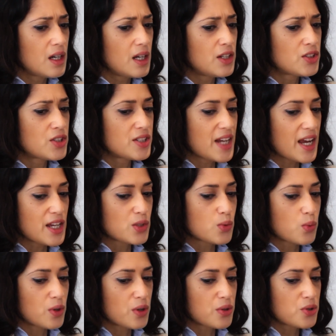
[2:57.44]
in today's
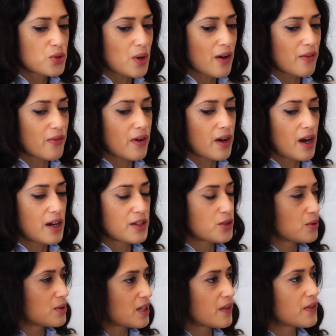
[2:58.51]
world, you have, as
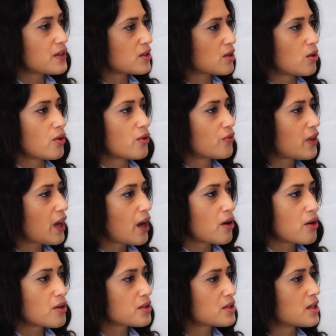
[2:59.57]
you said, there's a lot of
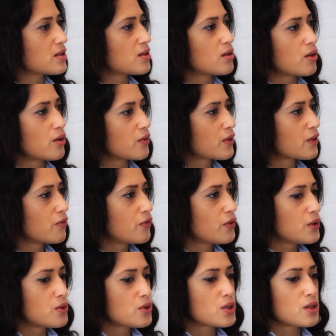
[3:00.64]
chaos, there's a lot of
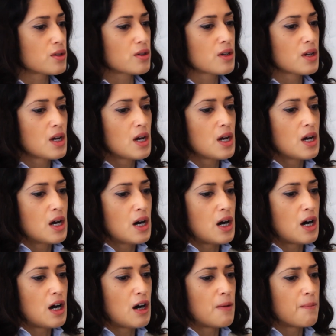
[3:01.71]
confusion,
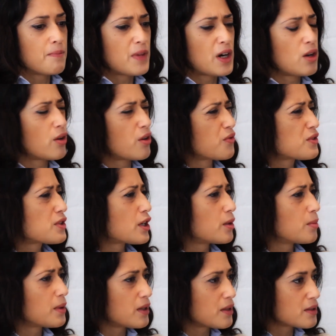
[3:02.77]
a lot of
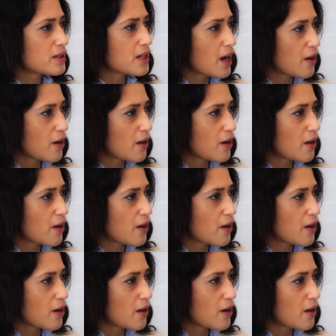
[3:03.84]
turbulence